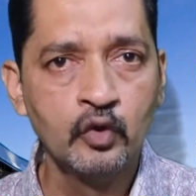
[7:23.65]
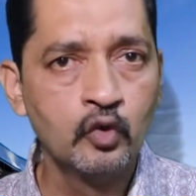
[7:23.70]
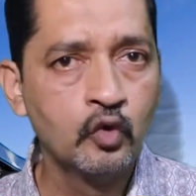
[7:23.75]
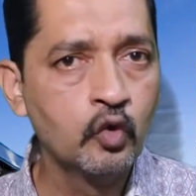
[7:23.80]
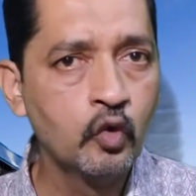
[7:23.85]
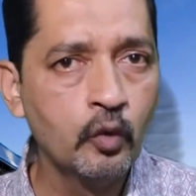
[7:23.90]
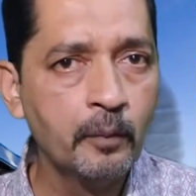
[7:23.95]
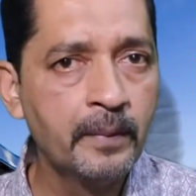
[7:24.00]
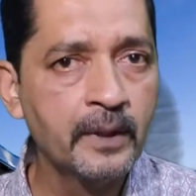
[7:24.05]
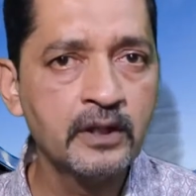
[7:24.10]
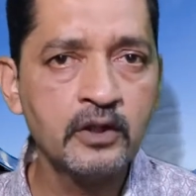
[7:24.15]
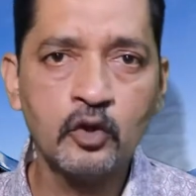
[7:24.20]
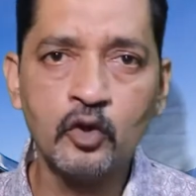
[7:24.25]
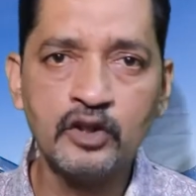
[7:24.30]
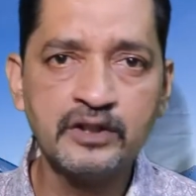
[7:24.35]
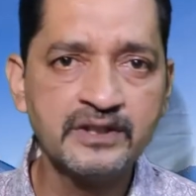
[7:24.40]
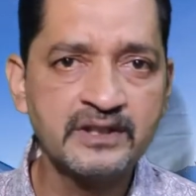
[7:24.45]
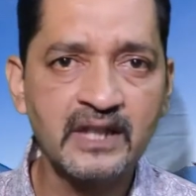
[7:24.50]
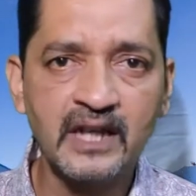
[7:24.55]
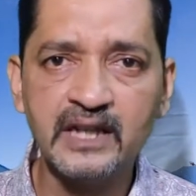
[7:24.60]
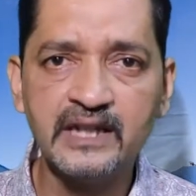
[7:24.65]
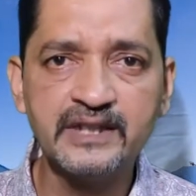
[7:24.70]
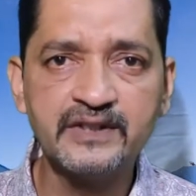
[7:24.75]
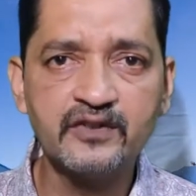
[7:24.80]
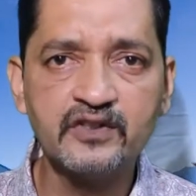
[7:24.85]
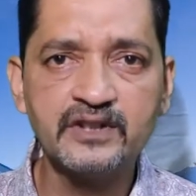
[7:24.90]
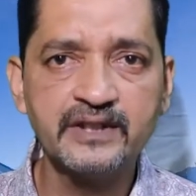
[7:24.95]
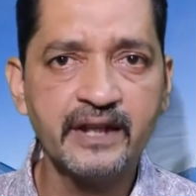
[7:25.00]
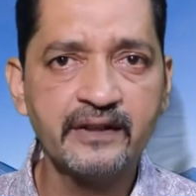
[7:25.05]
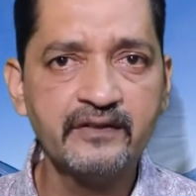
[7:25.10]
Ruben
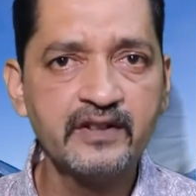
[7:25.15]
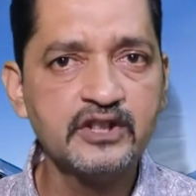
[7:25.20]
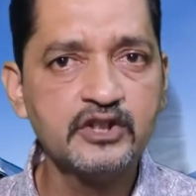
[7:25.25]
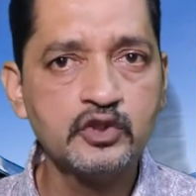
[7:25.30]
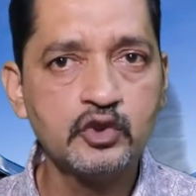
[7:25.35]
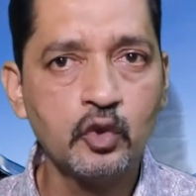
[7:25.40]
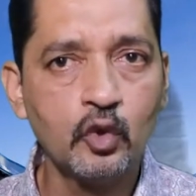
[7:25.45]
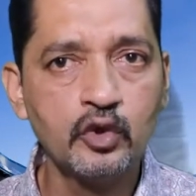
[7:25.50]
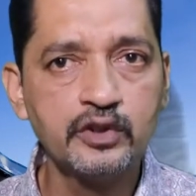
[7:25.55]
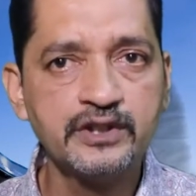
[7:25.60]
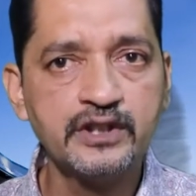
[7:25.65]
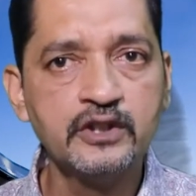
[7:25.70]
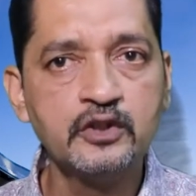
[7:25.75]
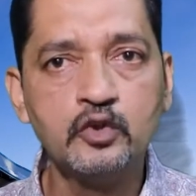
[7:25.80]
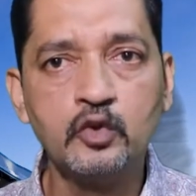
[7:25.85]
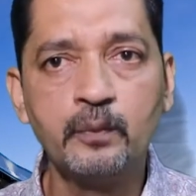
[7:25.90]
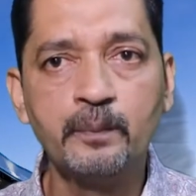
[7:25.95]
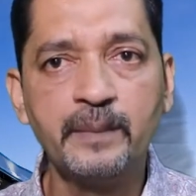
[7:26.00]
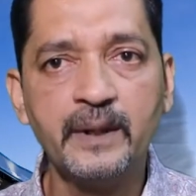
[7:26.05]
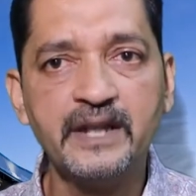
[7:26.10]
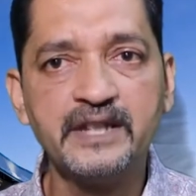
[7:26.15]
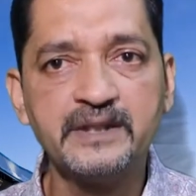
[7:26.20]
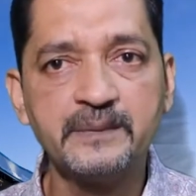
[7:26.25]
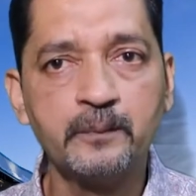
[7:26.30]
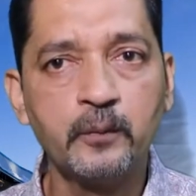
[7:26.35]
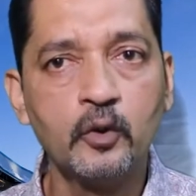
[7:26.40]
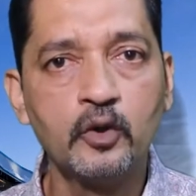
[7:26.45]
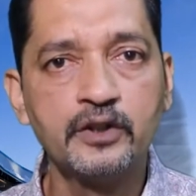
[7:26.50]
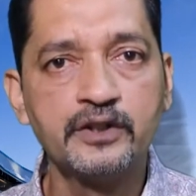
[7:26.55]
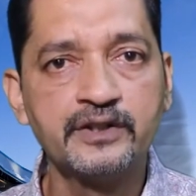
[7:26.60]
Gonzalez was never chosen to play
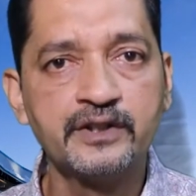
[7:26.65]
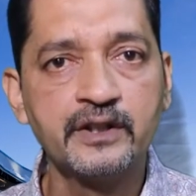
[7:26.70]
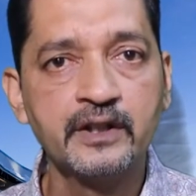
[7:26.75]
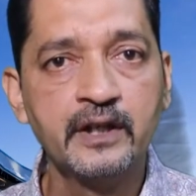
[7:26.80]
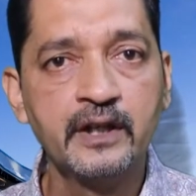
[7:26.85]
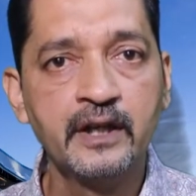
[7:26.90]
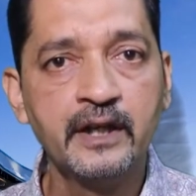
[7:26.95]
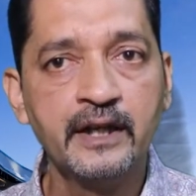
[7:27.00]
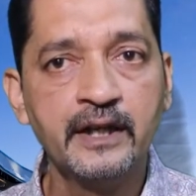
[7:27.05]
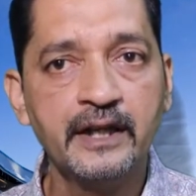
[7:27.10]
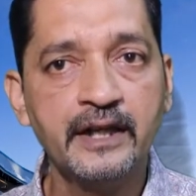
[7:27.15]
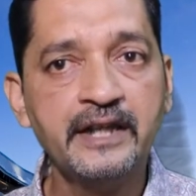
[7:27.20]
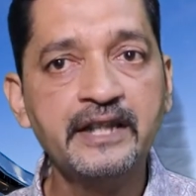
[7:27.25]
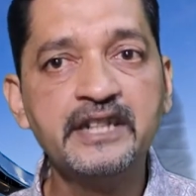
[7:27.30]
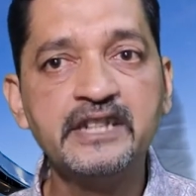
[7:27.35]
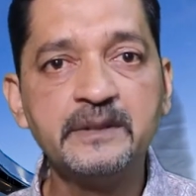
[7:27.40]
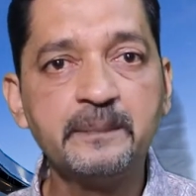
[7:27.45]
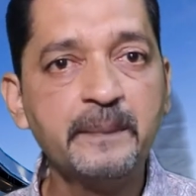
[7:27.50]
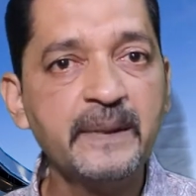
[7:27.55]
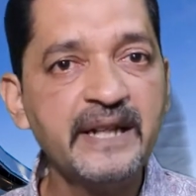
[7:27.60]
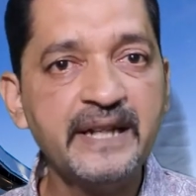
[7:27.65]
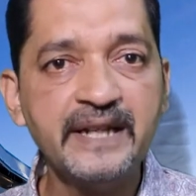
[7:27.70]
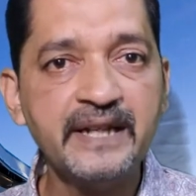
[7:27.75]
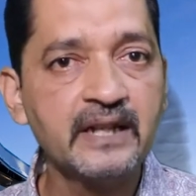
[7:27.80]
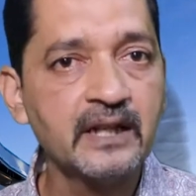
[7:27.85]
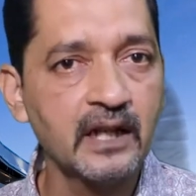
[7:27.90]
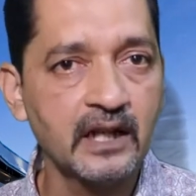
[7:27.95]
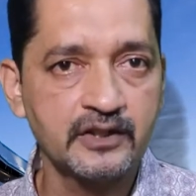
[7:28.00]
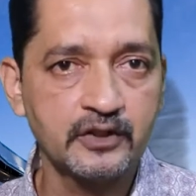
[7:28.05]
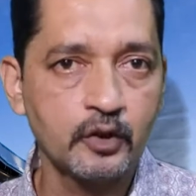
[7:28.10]
sports in his
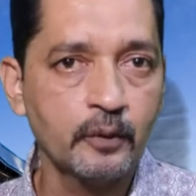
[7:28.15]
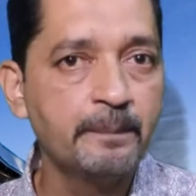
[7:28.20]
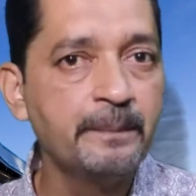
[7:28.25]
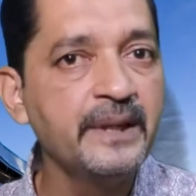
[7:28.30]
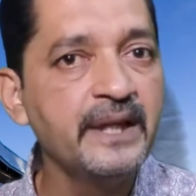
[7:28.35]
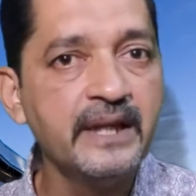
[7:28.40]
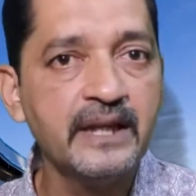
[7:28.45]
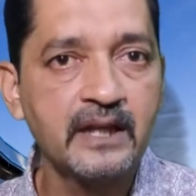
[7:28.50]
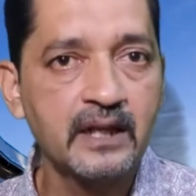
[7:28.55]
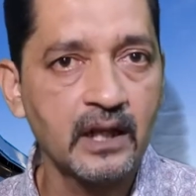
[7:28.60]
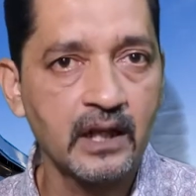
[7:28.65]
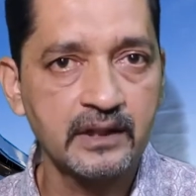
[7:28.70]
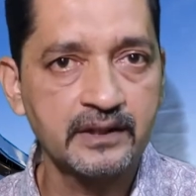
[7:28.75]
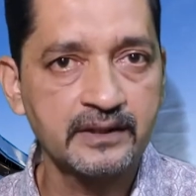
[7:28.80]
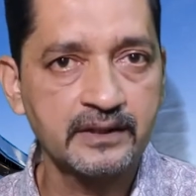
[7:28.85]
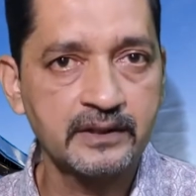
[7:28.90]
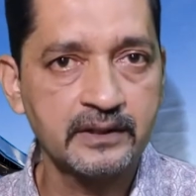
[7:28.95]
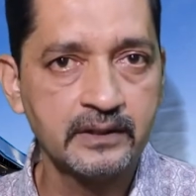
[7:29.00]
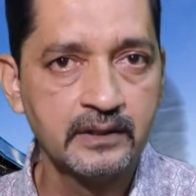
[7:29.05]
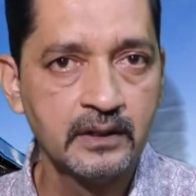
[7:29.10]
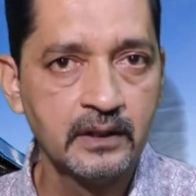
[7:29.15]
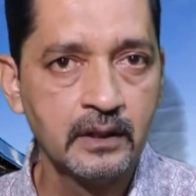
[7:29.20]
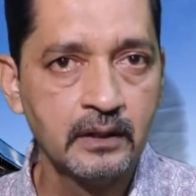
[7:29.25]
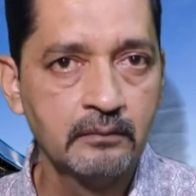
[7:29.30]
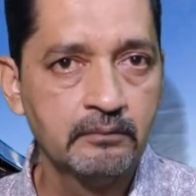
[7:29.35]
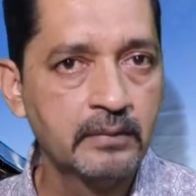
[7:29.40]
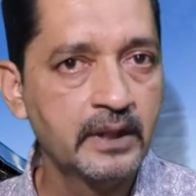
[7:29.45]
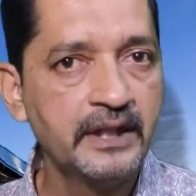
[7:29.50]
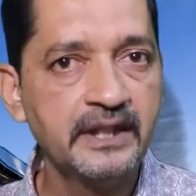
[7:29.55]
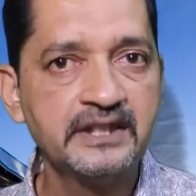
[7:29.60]
PT class or PE class,
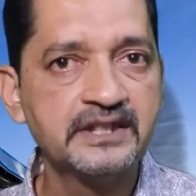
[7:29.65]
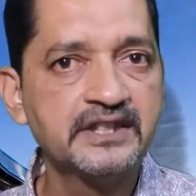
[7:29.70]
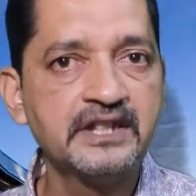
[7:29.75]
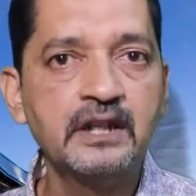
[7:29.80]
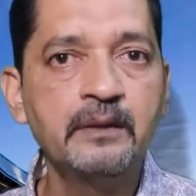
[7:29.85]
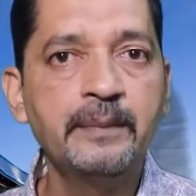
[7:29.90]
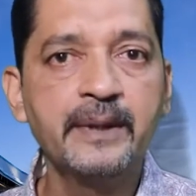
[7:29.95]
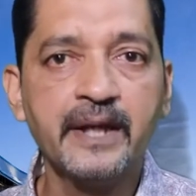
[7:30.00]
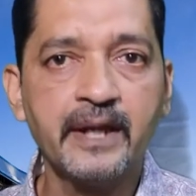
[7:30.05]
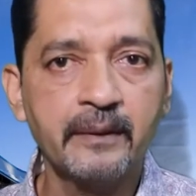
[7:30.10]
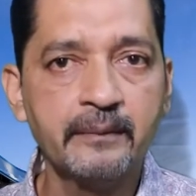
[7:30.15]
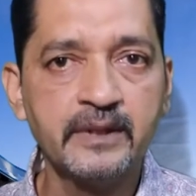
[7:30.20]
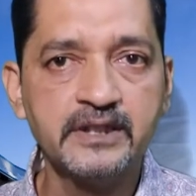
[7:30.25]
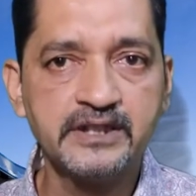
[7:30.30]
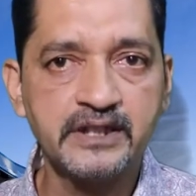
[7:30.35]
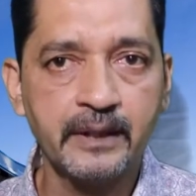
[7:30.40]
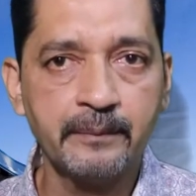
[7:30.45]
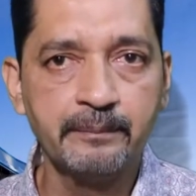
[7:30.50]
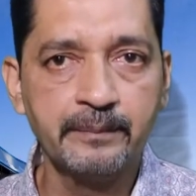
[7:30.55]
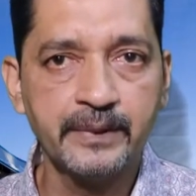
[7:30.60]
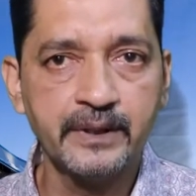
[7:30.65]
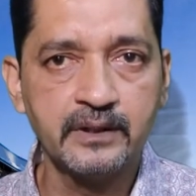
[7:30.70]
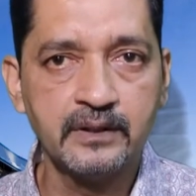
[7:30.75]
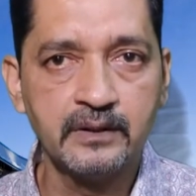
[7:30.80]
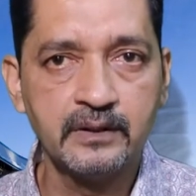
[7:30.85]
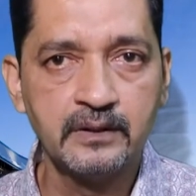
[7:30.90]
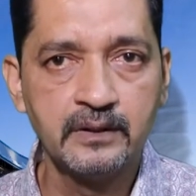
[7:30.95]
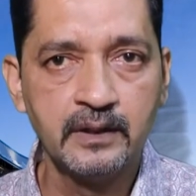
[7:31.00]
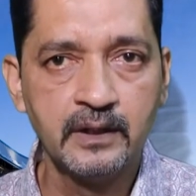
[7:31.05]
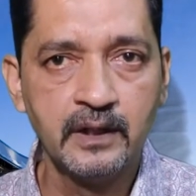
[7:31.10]
but he still became a
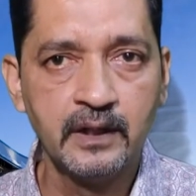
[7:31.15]
champion.